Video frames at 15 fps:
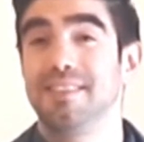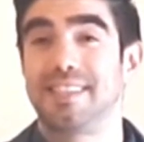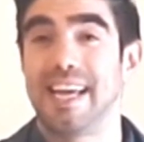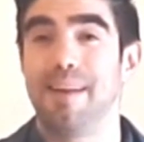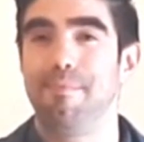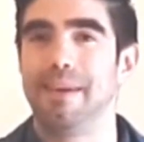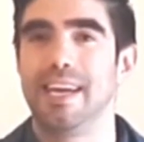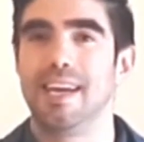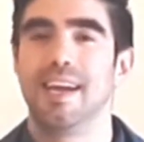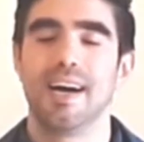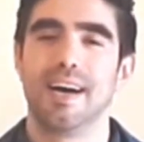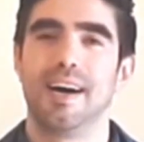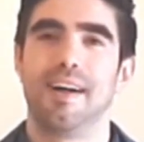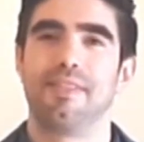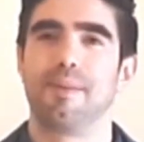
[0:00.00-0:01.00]
send me
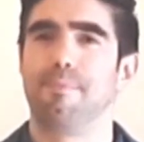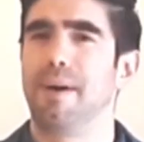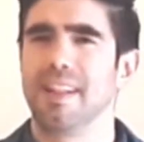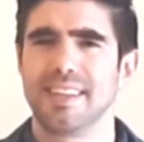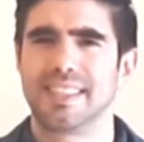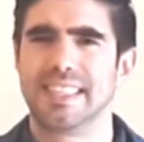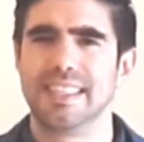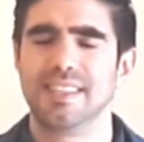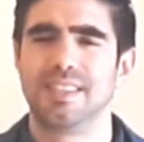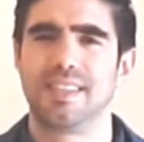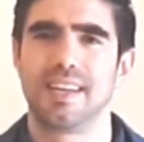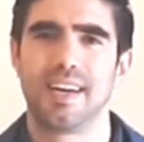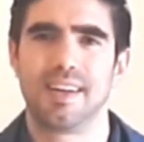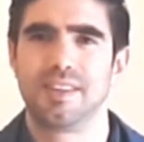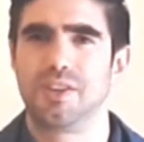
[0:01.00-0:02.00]
uh, the bulletins
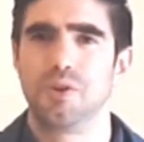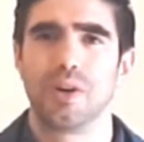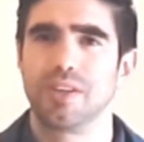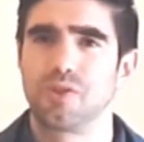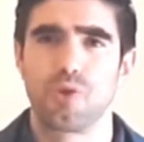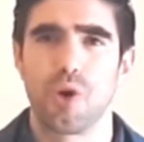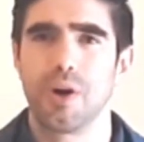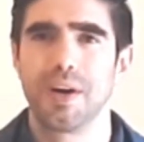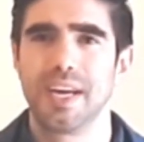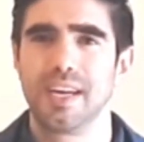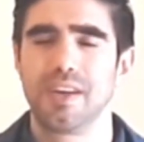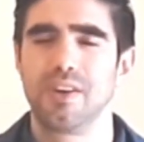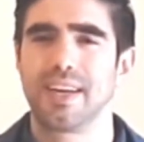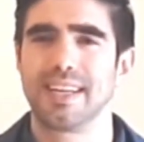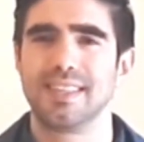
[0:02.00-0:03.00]
that you are
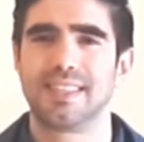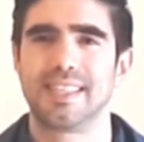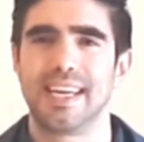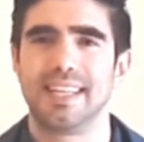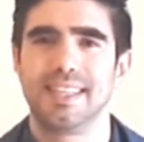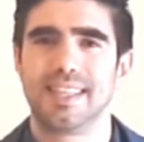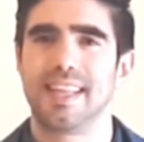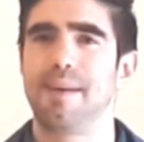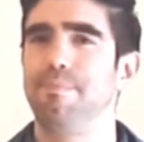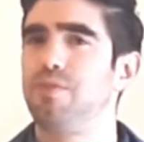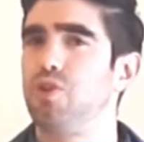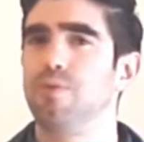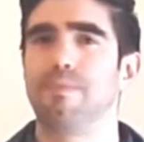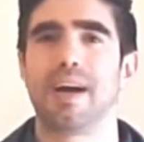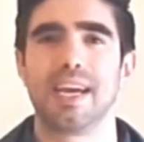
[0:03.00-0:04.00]
drawing, you can send them
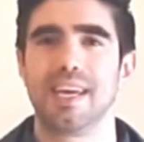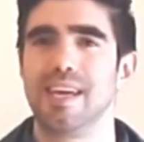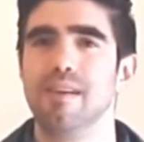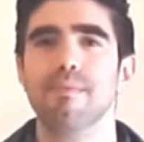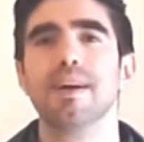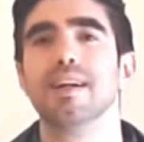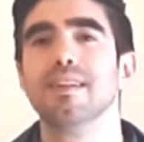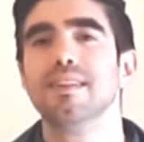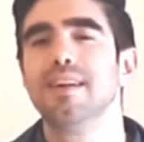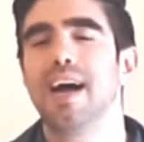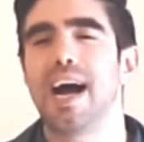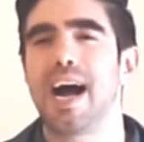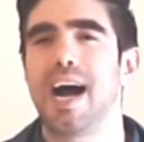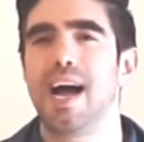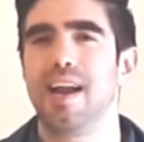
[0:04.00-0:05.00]
to my email
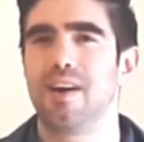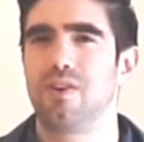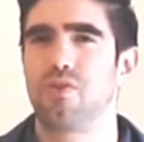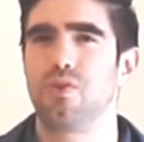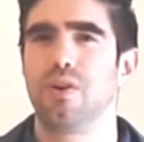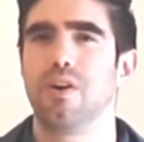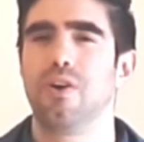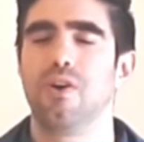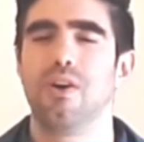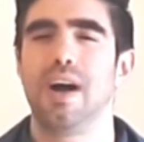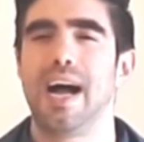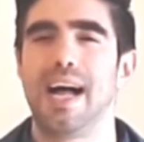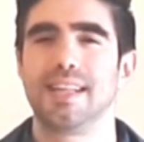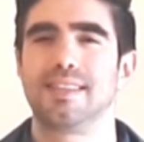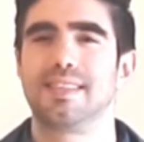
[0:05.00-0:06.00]
at rojo
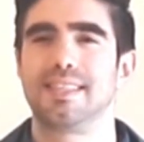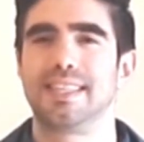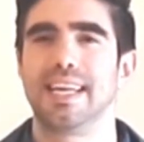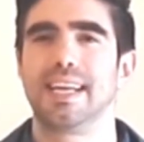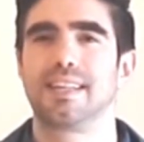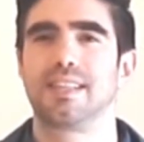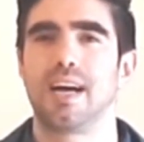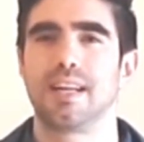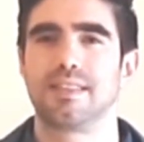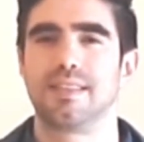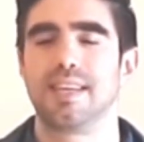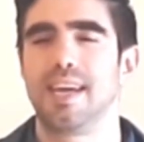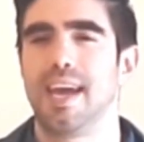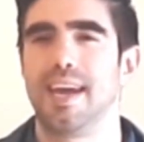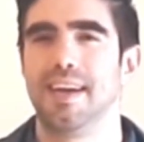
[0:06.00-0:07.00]
at
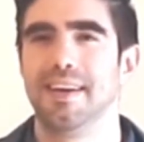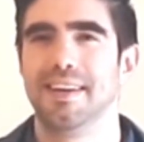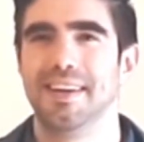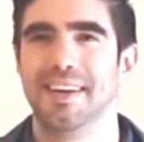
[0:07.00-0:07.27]
stick.ca.